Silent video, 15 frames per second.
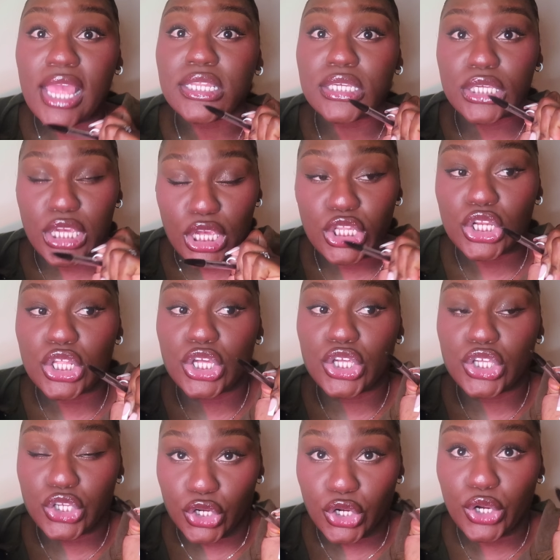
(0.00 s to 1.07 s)
and get
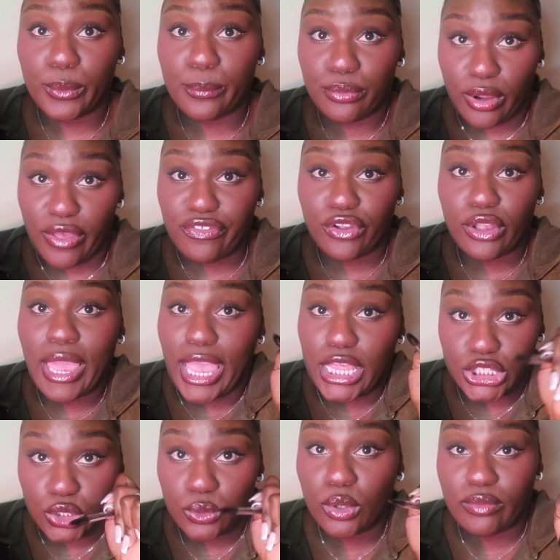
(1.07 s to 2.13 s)
your brother
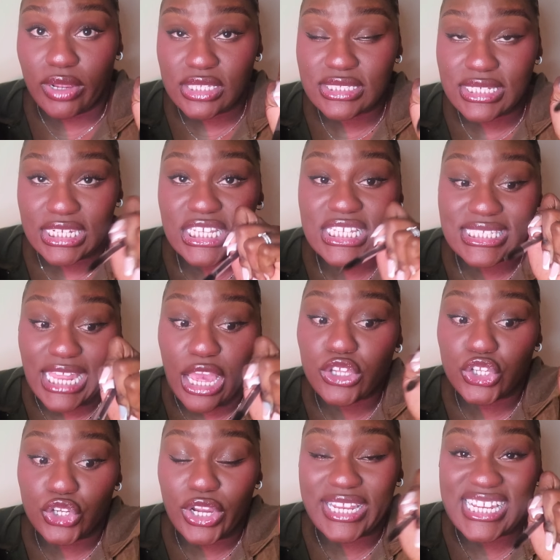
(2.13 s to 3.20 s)
and you arrested, because now
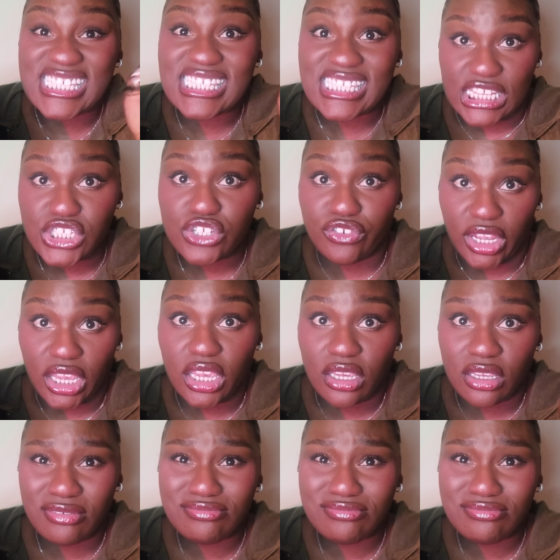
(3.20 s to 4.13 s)
you're an accessory.